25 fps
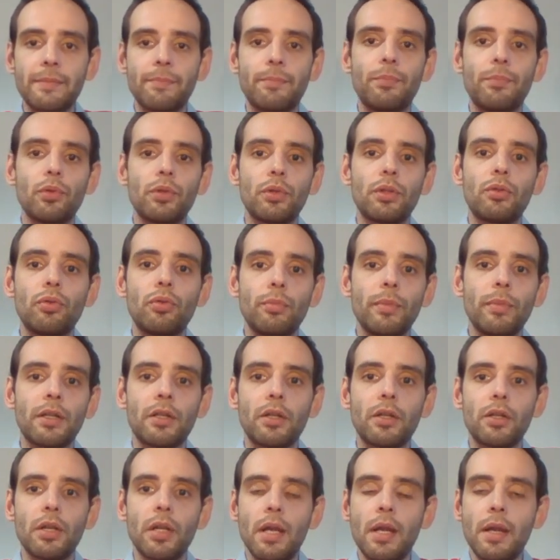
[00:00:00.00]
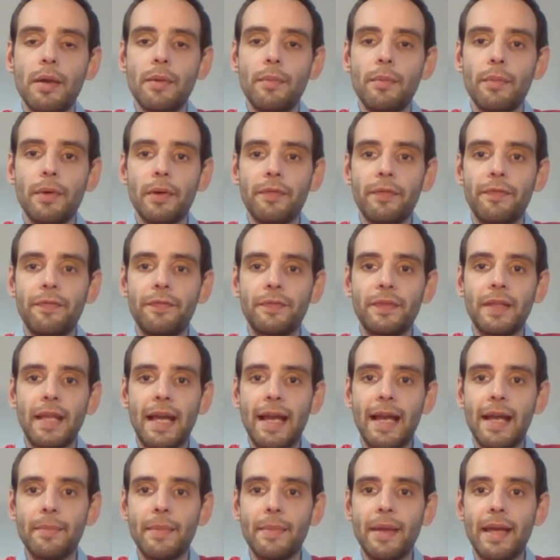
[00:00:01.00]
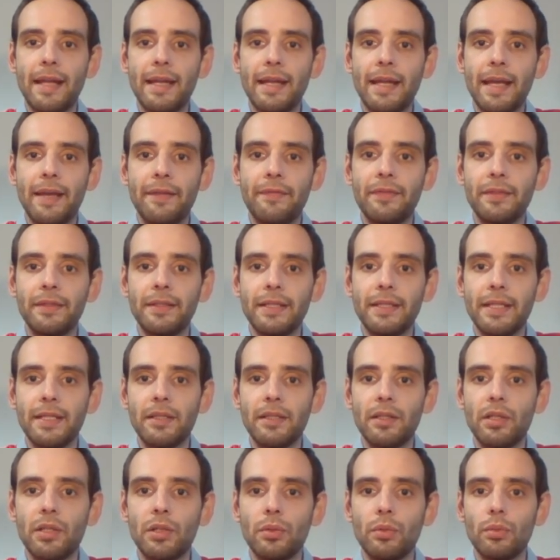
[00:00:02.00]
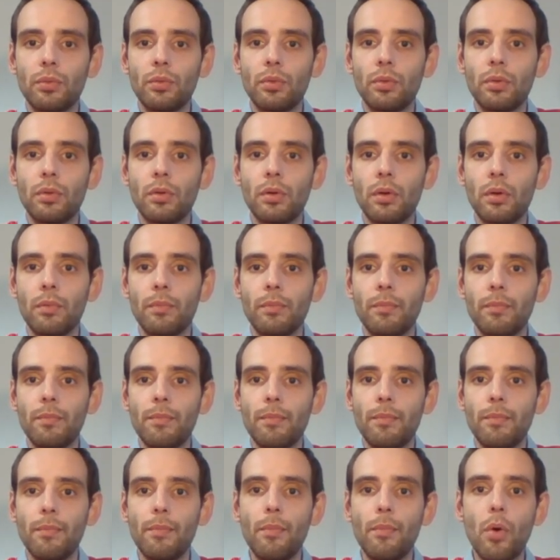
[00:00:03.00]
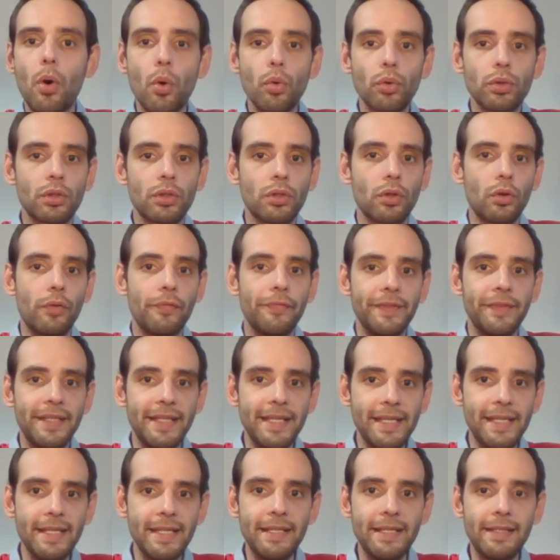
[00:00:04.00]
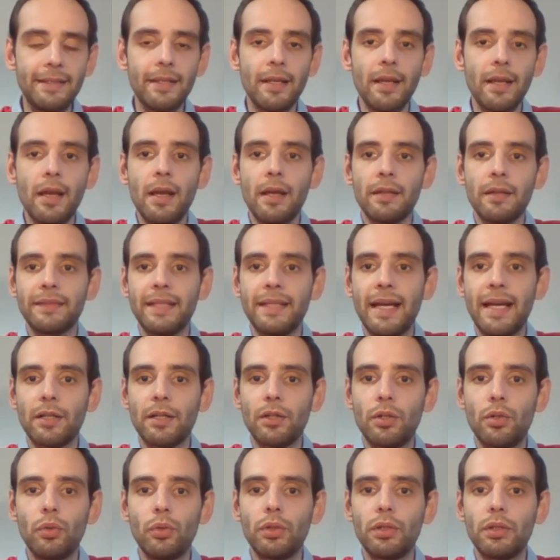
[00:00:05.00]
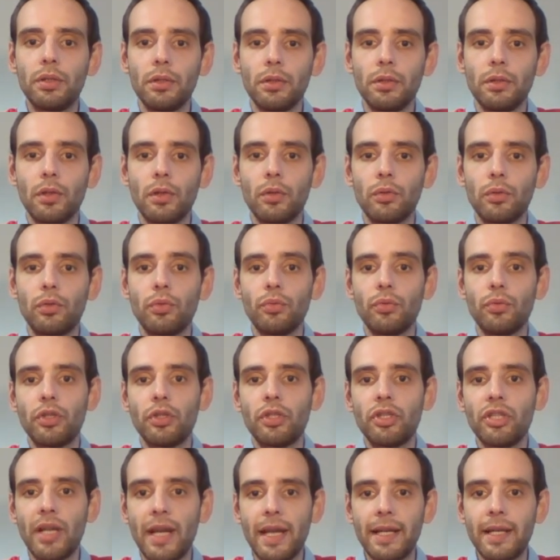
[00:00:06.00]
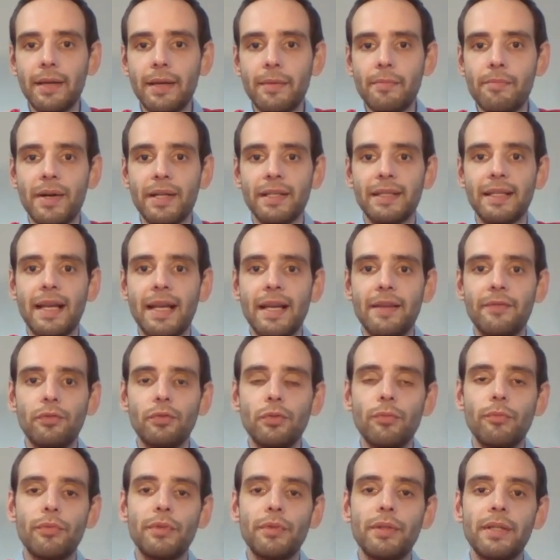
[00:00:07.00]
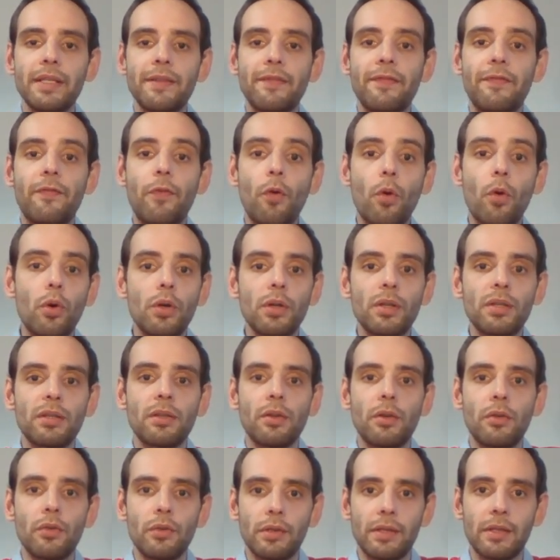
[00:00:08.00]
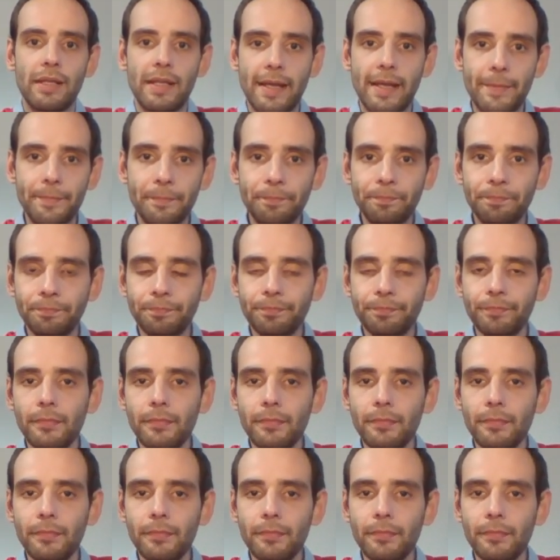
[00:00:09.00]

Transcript: put too much of time and effort into most of these. They are good to check, but I wouldn't really focus on them.